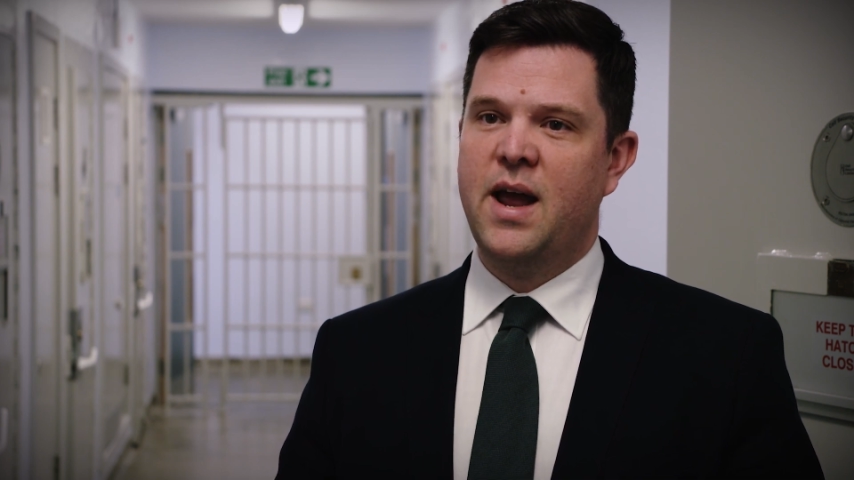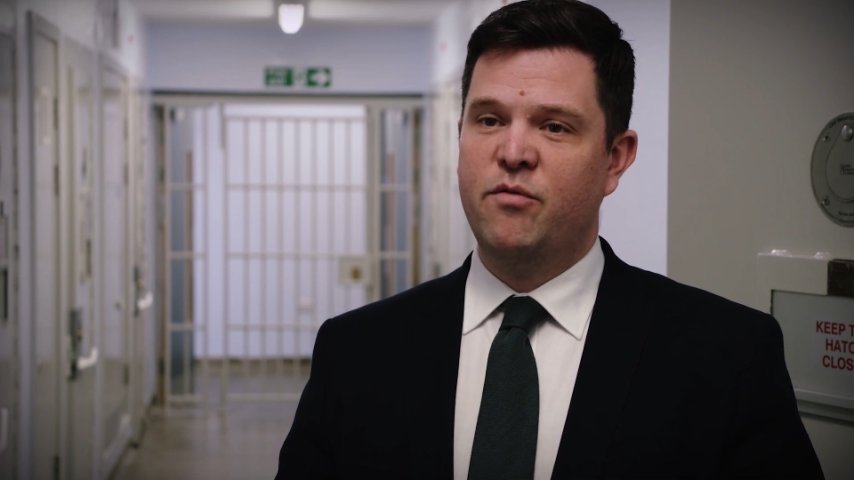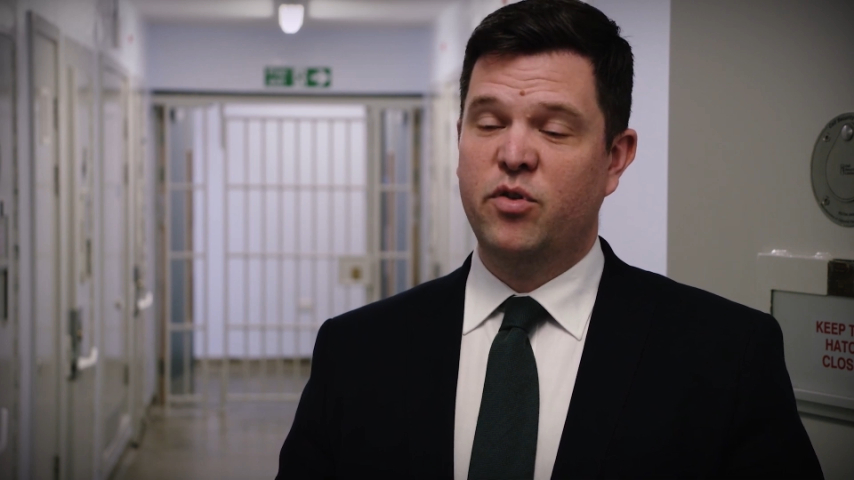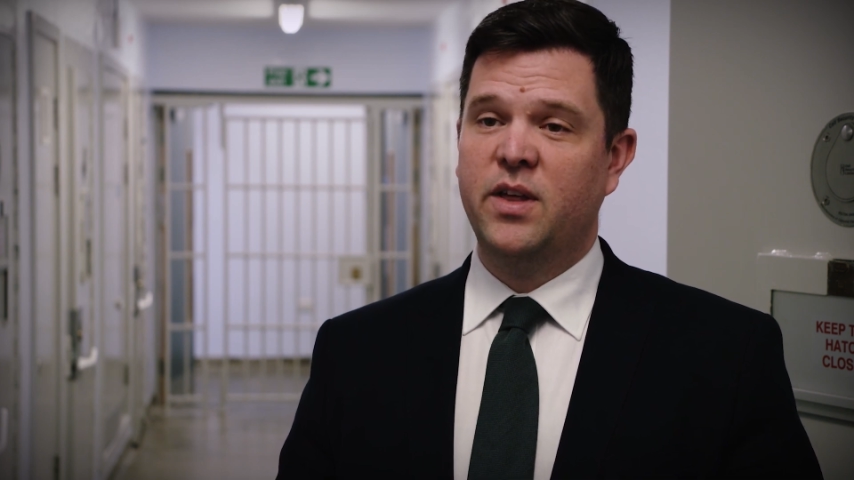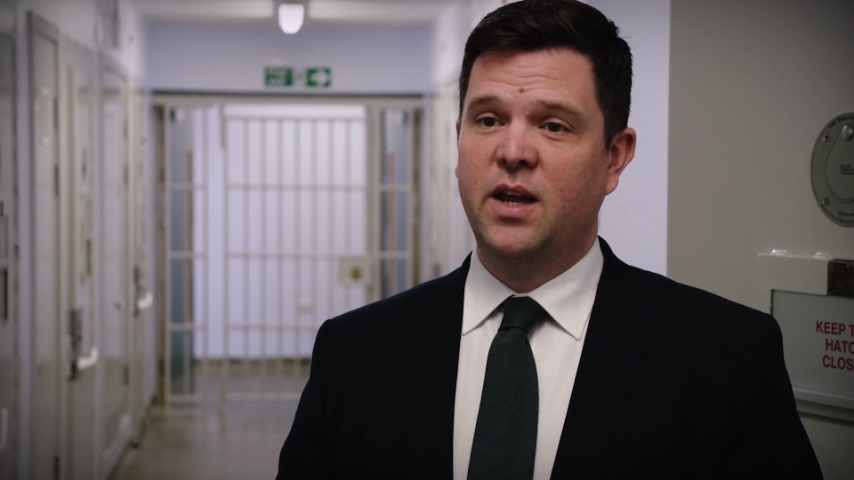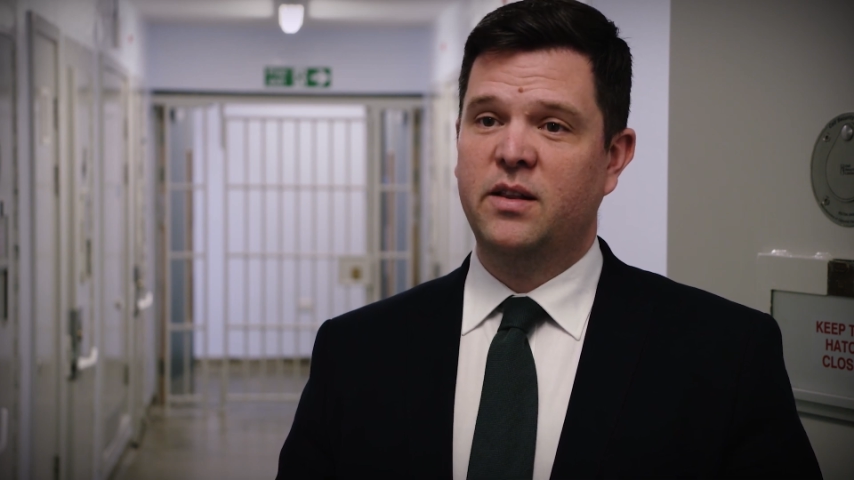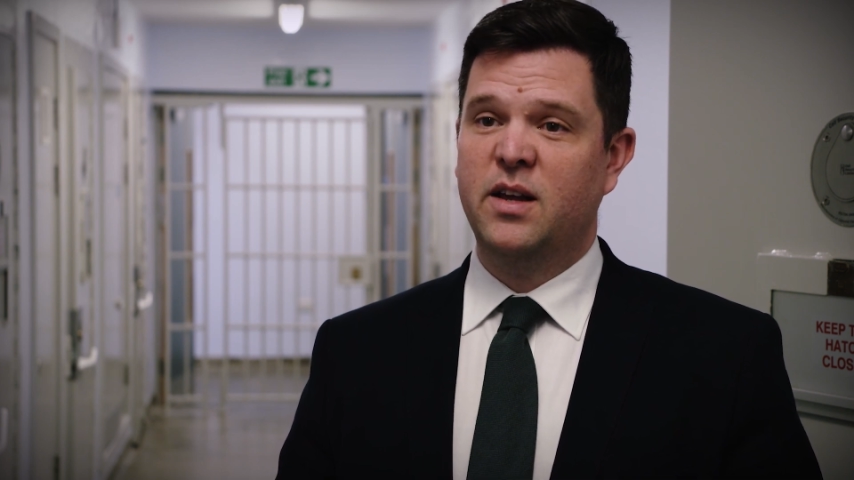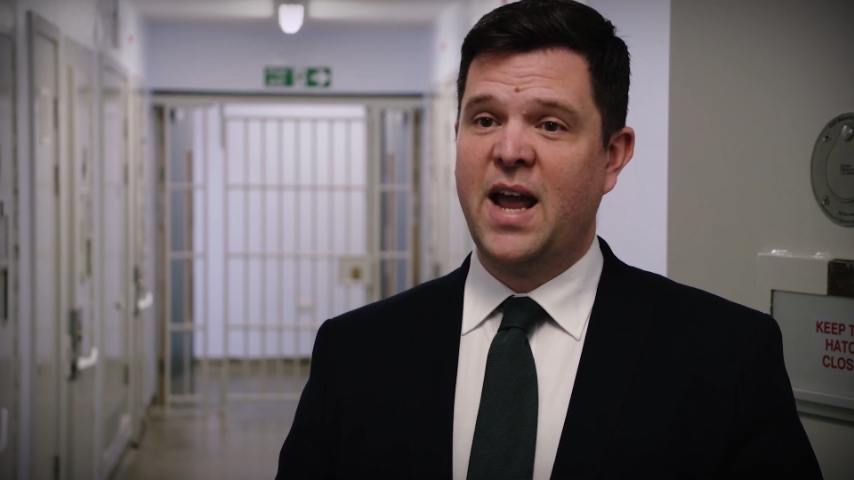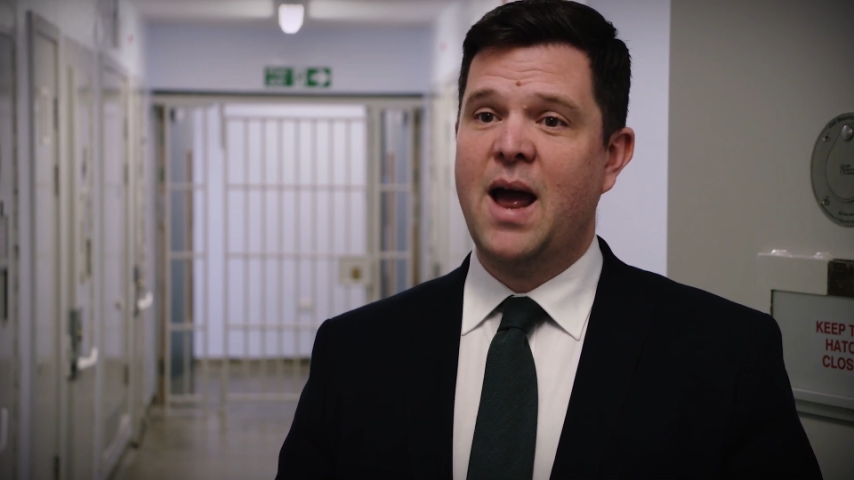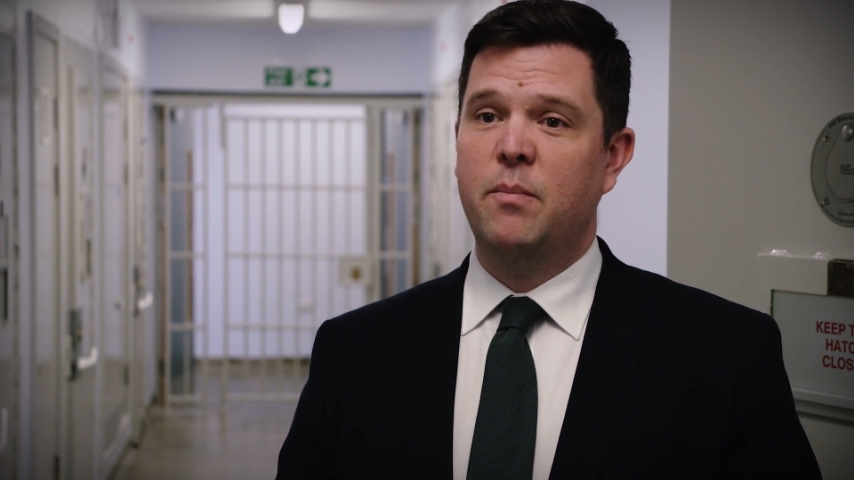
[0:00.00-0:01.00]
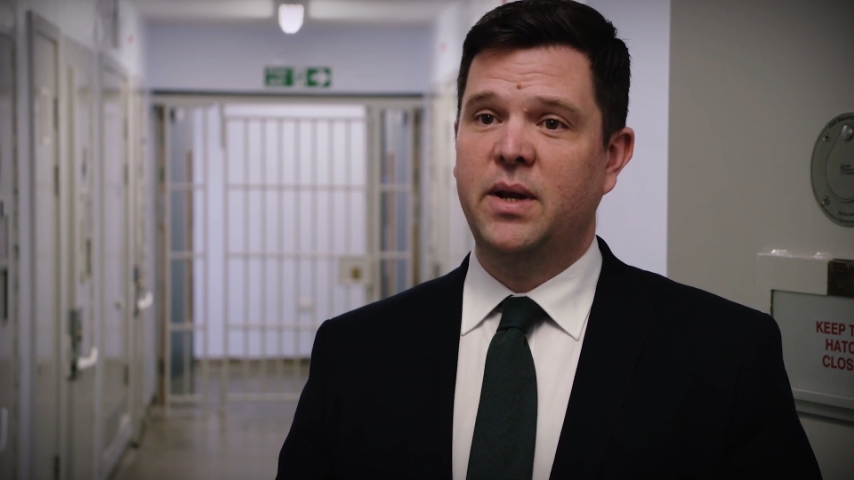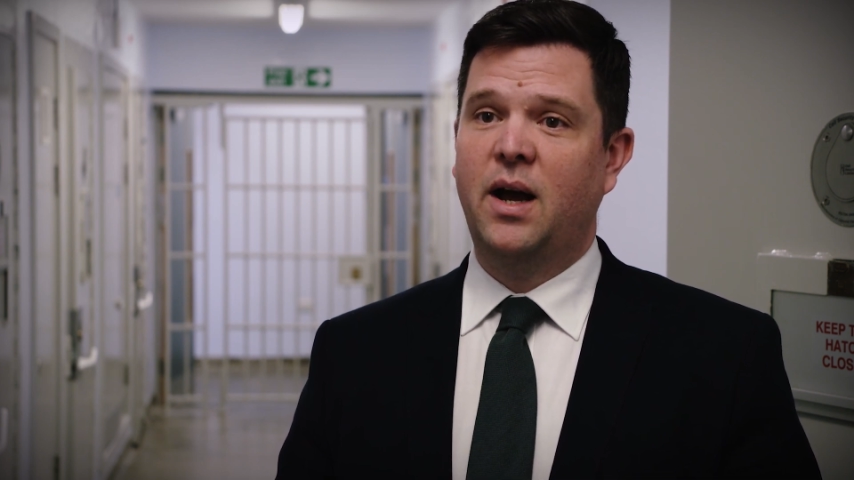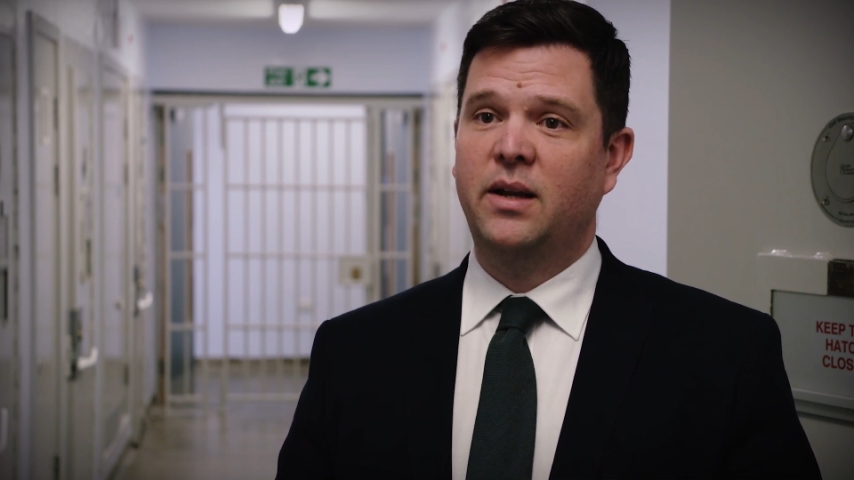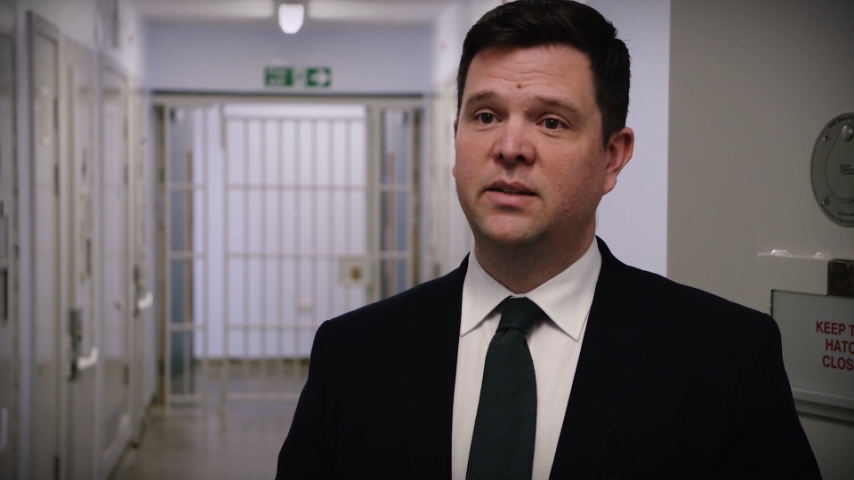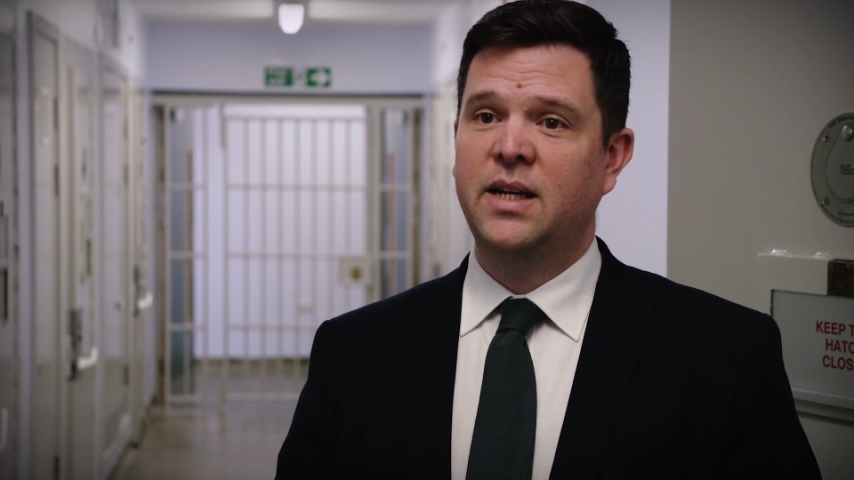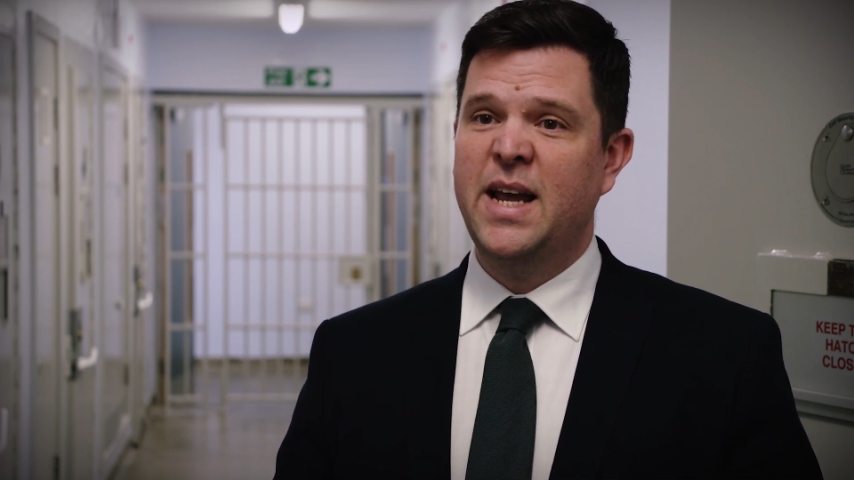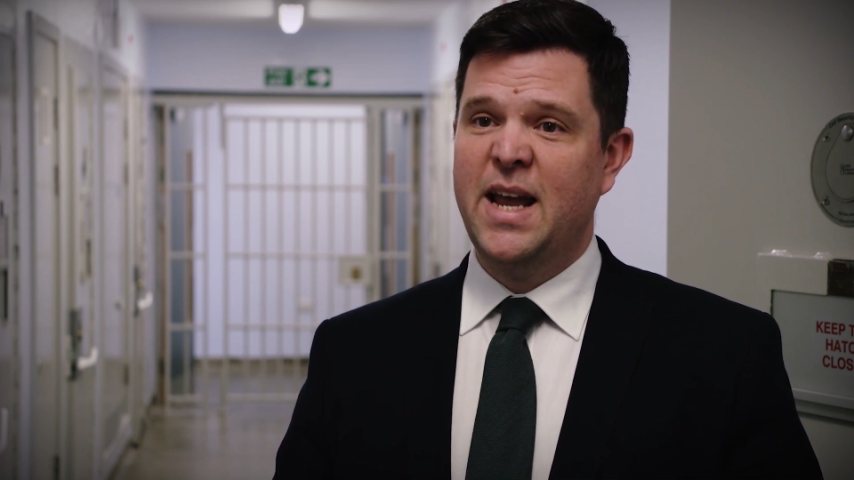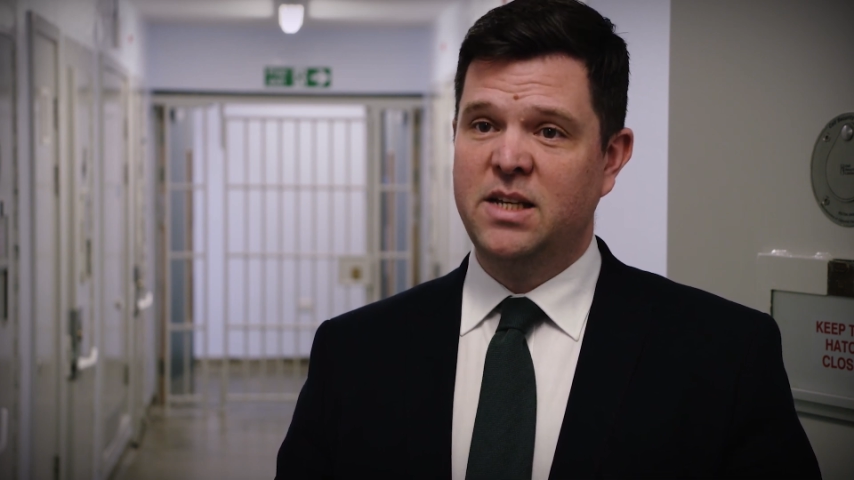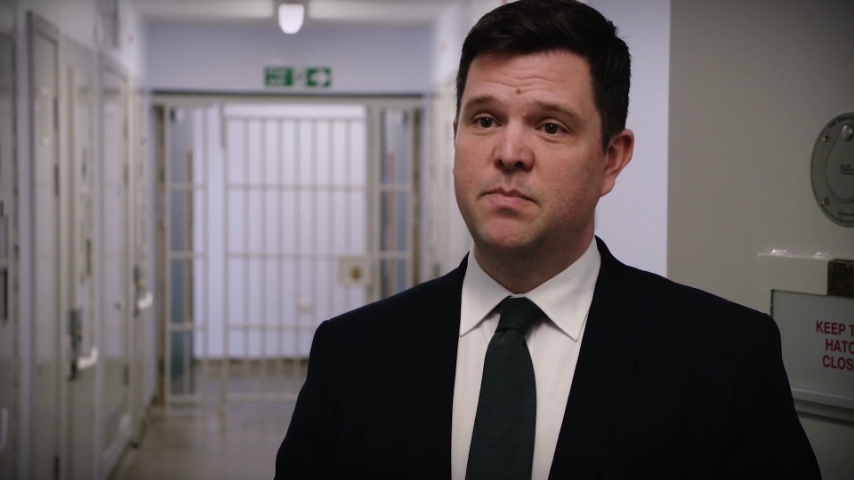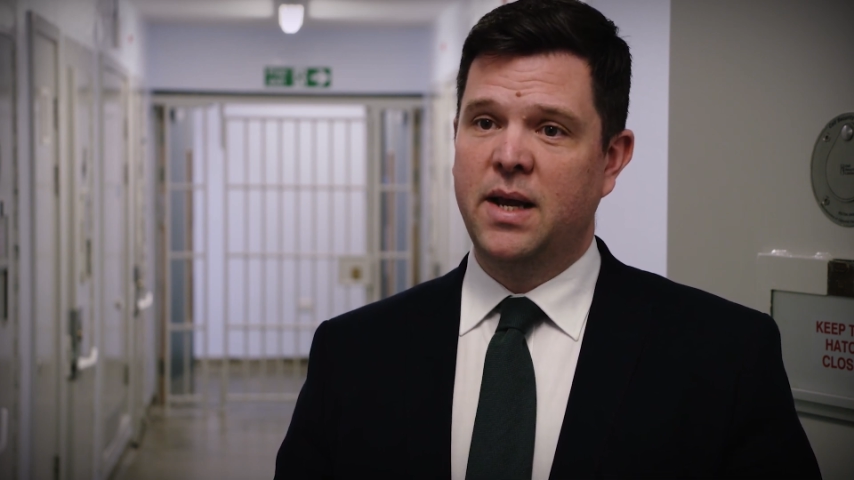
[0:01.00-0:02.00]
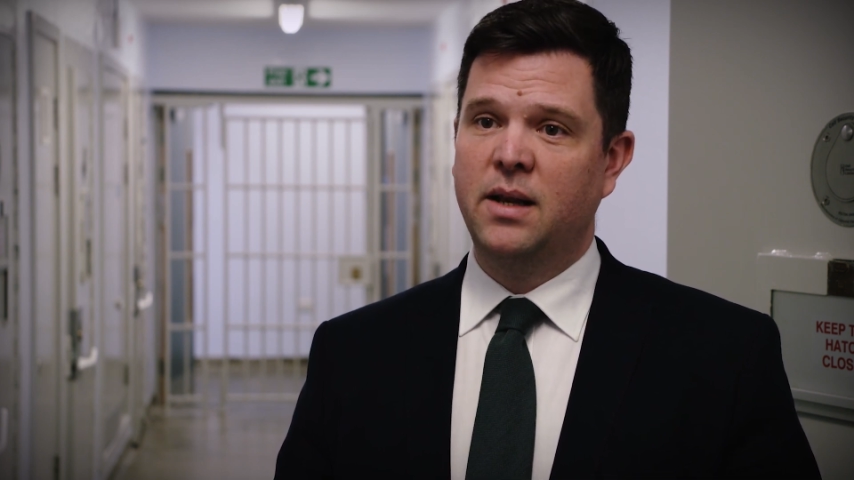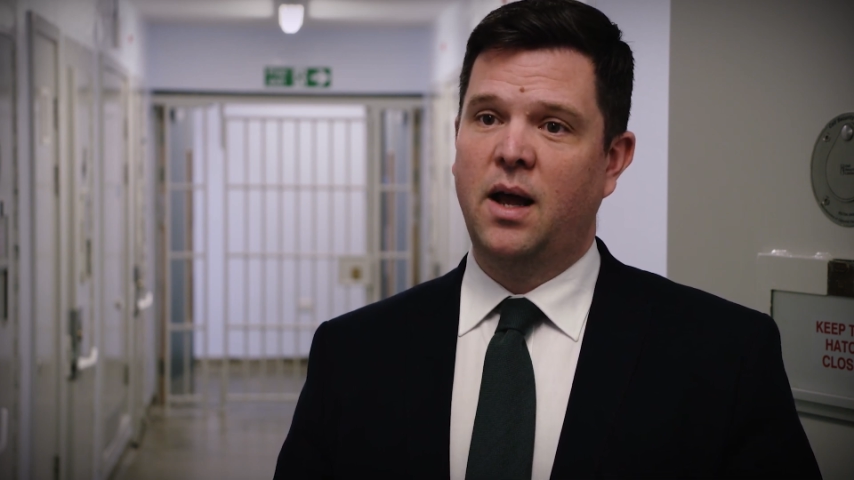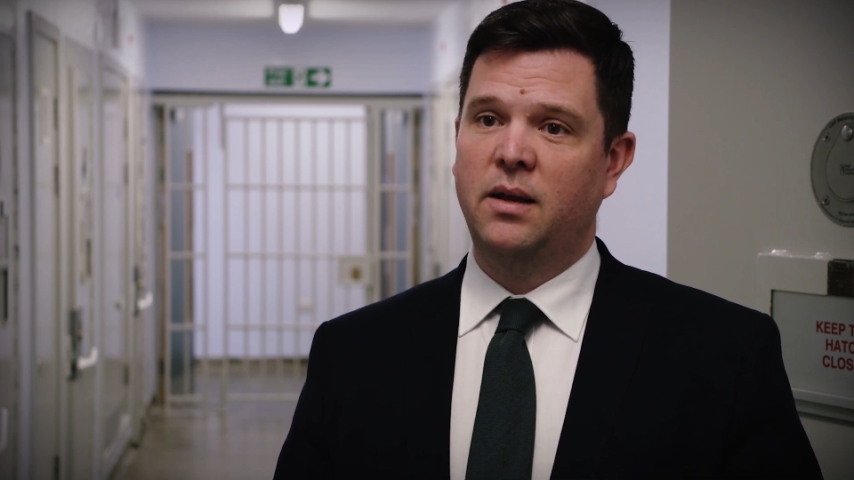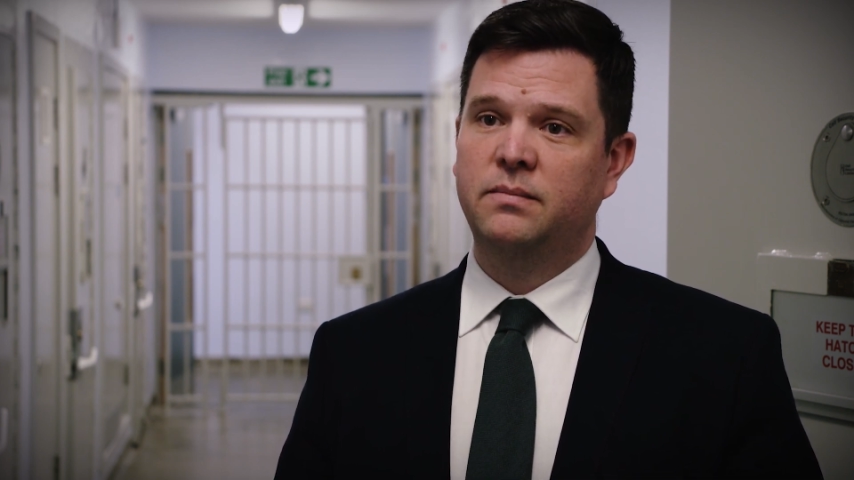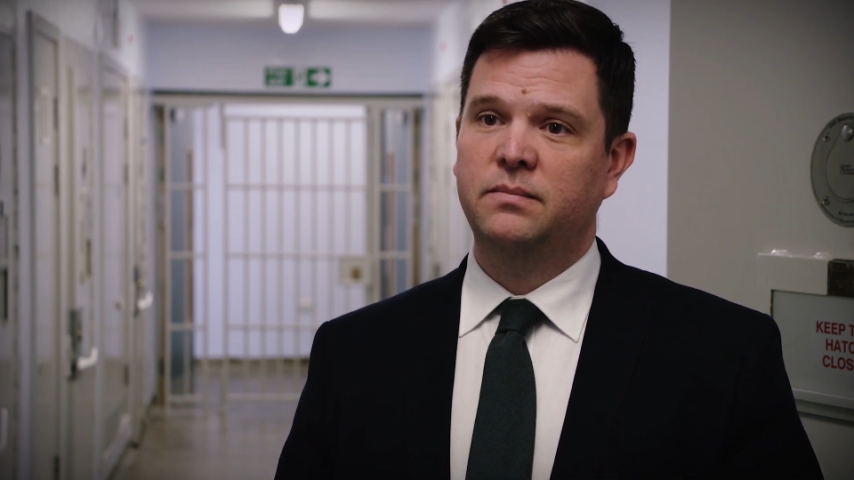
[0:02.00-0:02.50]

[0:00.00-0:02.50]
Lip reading: everything that can be done is being done.